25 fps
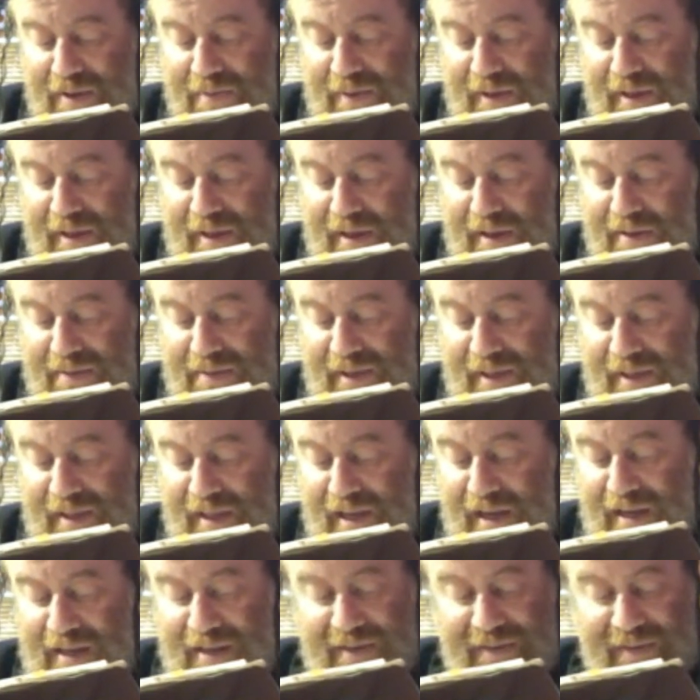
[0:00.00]
be
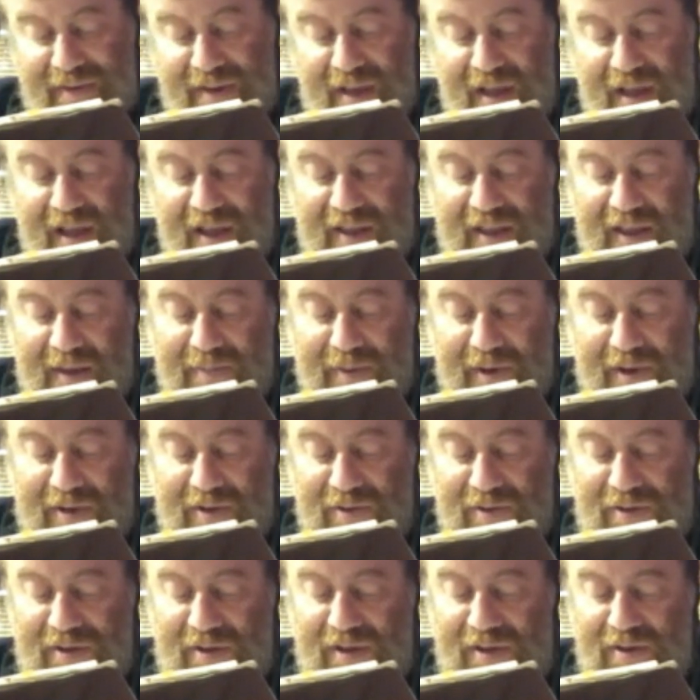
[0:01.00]
denied the
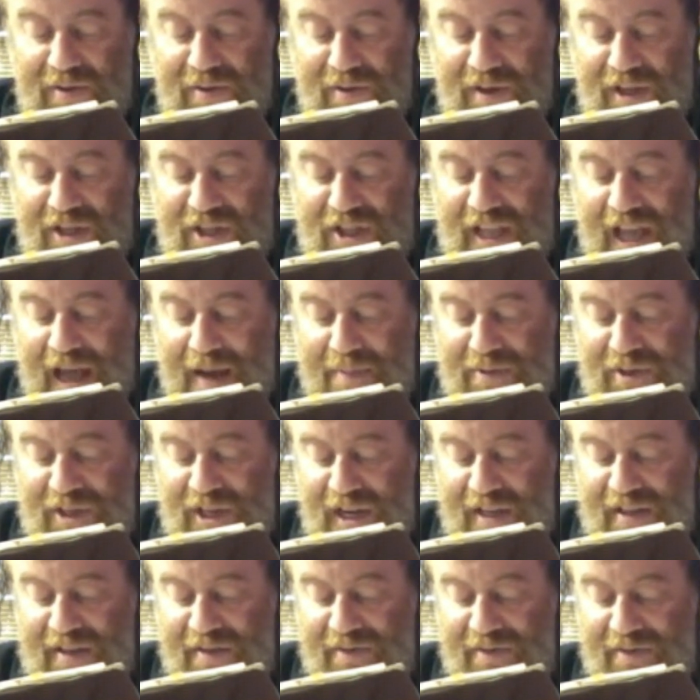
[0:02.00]
opportunity to reach the
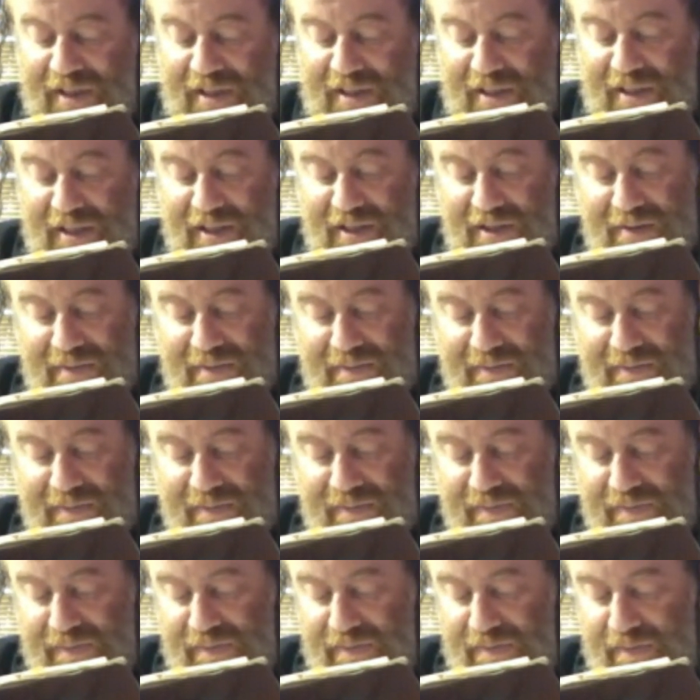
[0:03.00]
objective decision,
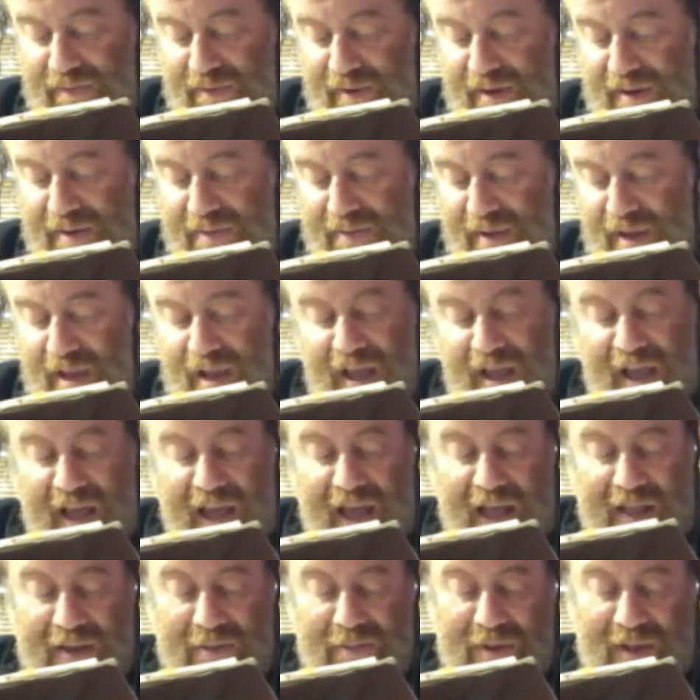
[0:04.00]
right?
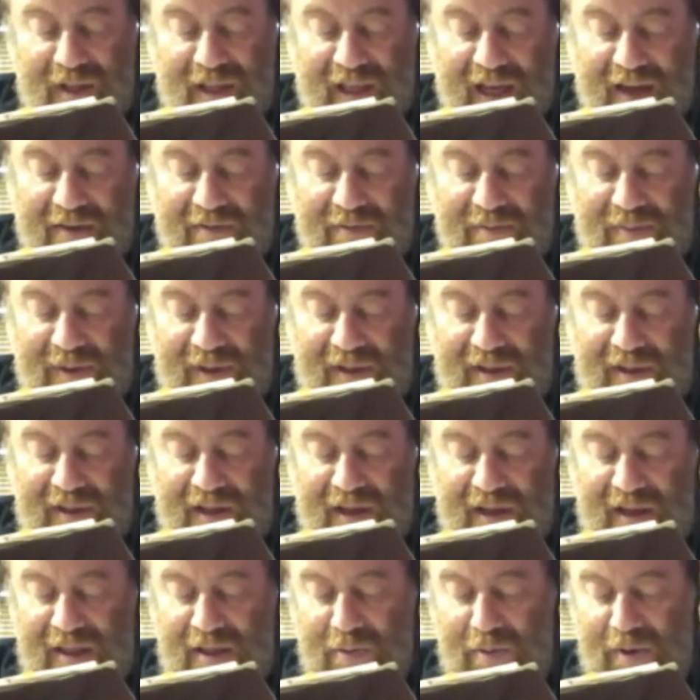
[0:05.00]
And will have been
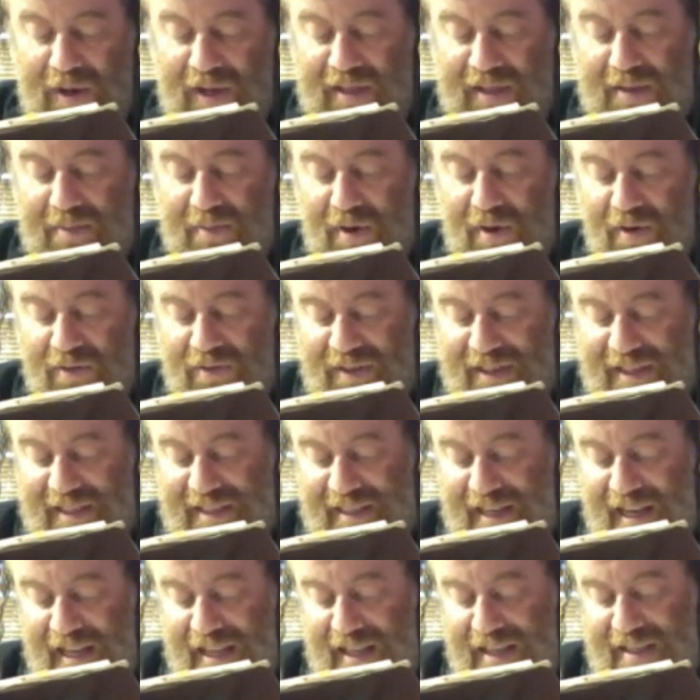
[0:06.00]
the victim of
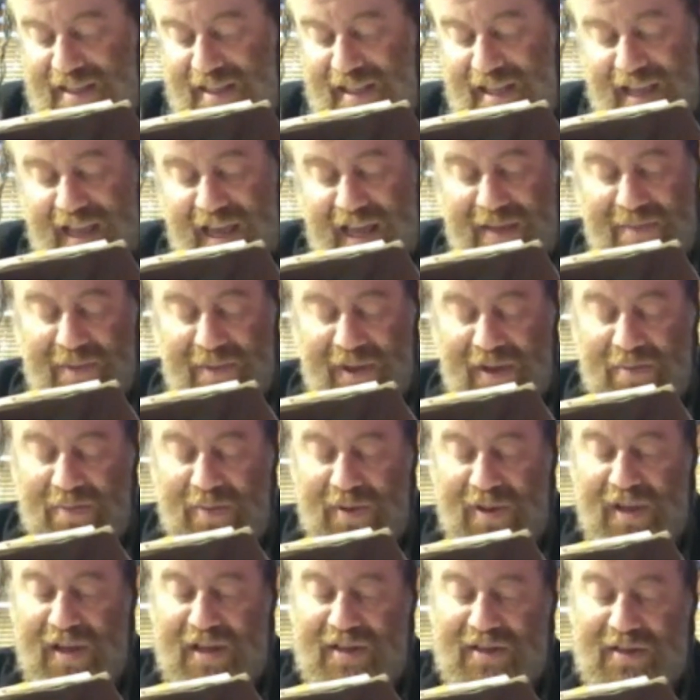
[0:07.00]
dishonesty and
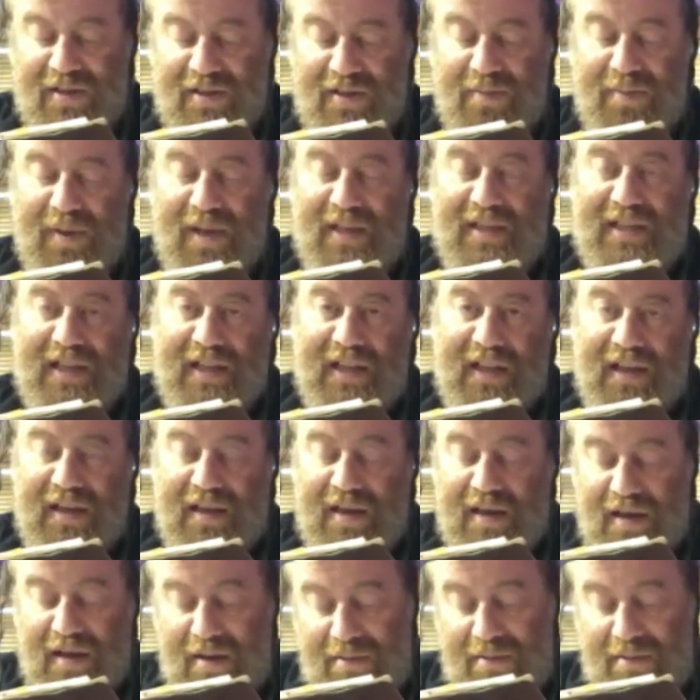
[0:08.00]
manipulation. So basically,